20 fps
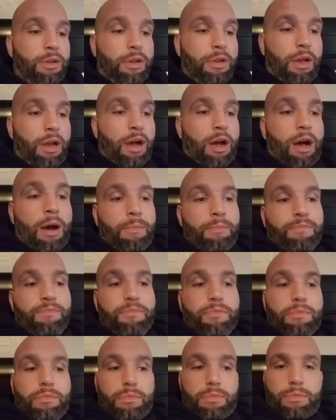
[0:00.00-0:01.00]
Um,
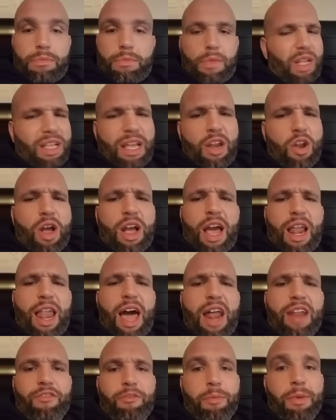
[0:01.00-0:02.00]
I know I got a
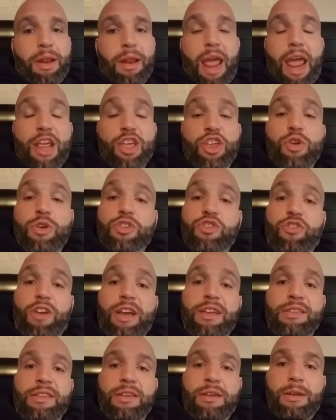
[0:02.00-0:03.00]
lot of them, and, and you know what's
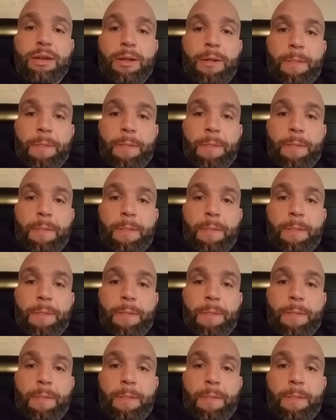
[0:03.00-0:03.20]
crazy?